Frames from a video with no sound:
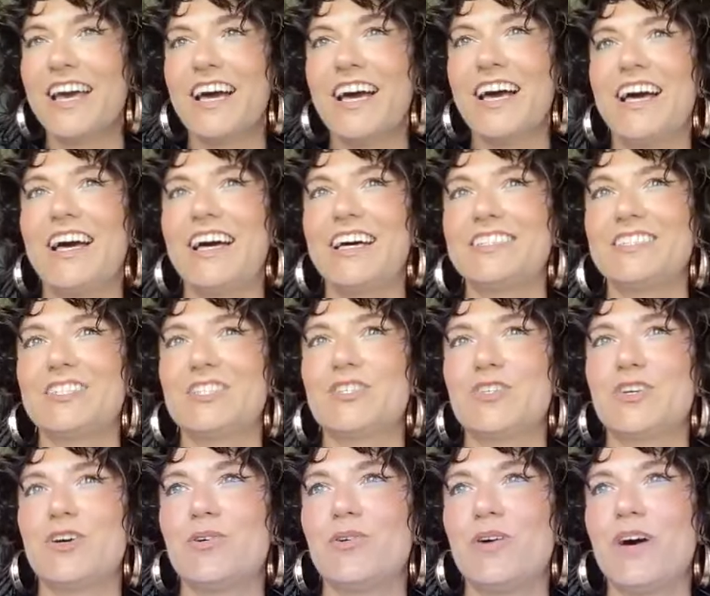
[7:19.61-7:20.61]
And
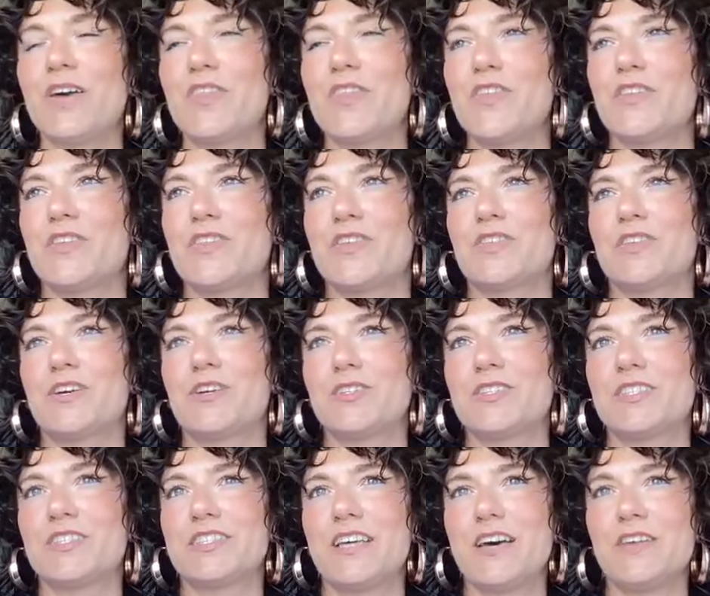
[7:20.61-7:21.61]
so I think that
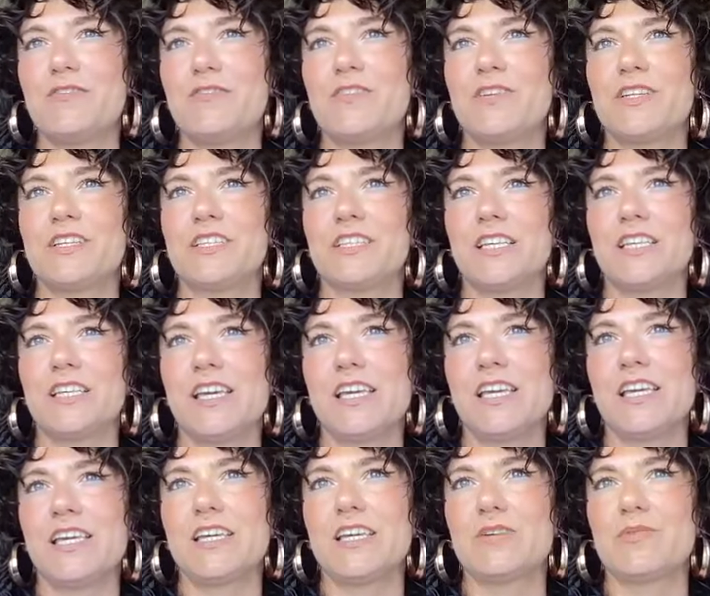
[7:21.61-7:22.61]
there's
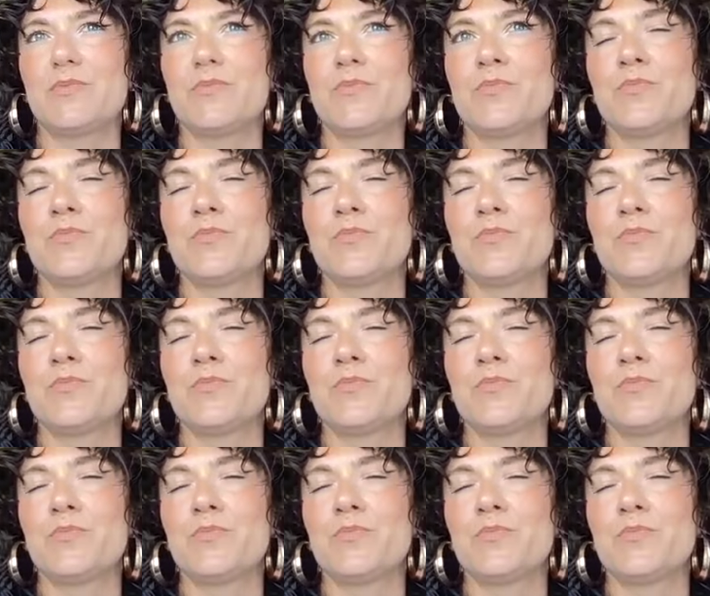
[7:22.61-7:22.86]
definitely